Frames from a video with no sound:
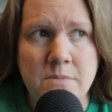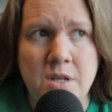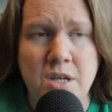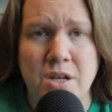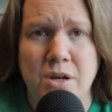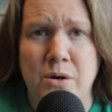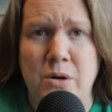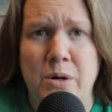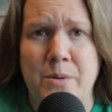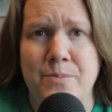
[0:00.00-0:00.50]
you
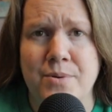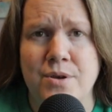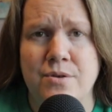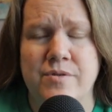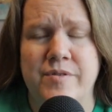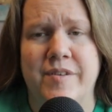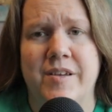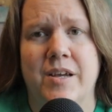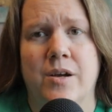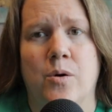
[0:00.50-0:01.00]
know,
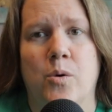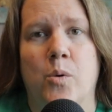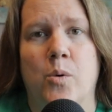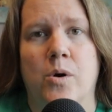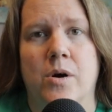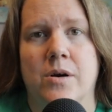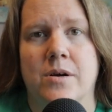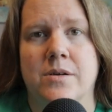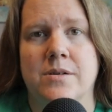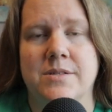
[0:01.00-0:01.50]
abusing
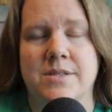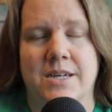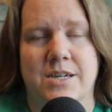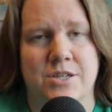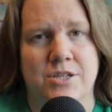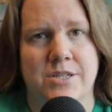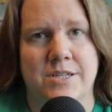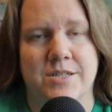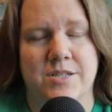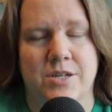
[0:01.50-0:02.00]
or
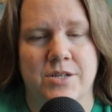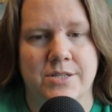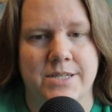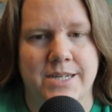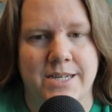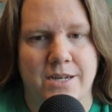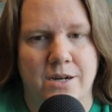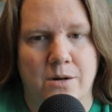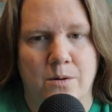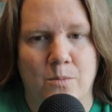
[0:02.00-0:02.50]
sexually
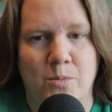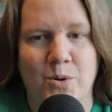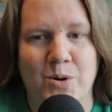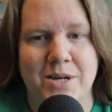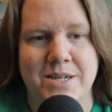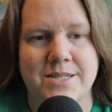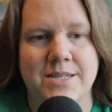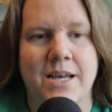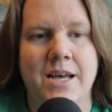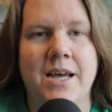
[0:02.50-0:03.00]
assaulting young
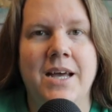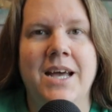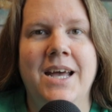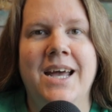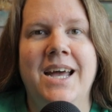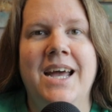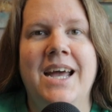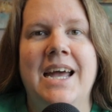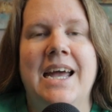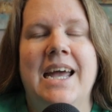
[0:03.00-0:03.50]
boys.
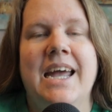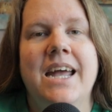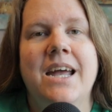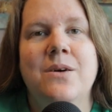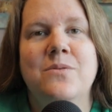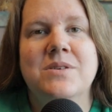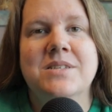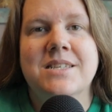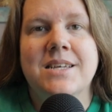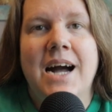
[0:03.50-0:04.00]
He
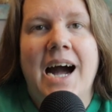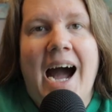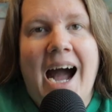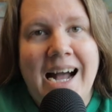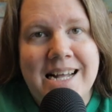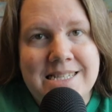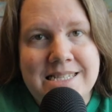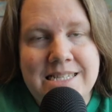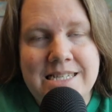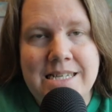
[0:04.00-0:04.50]
was
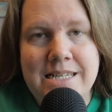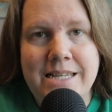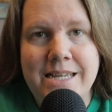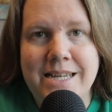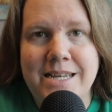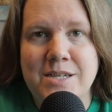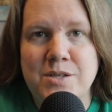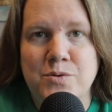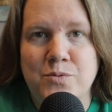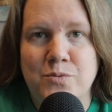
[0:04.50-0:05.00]
caught
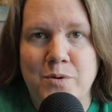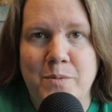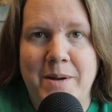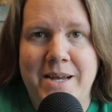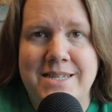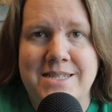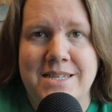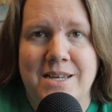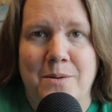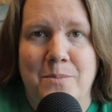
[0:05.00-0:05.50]
stealing his
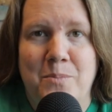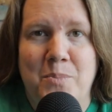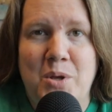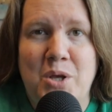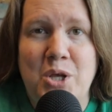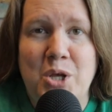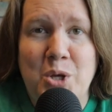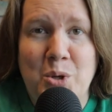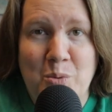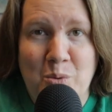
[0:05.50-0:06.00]
roommate's
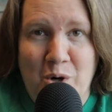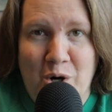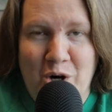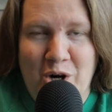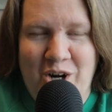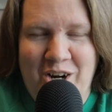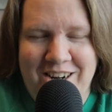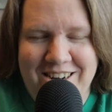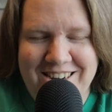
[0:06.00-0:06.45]
computer.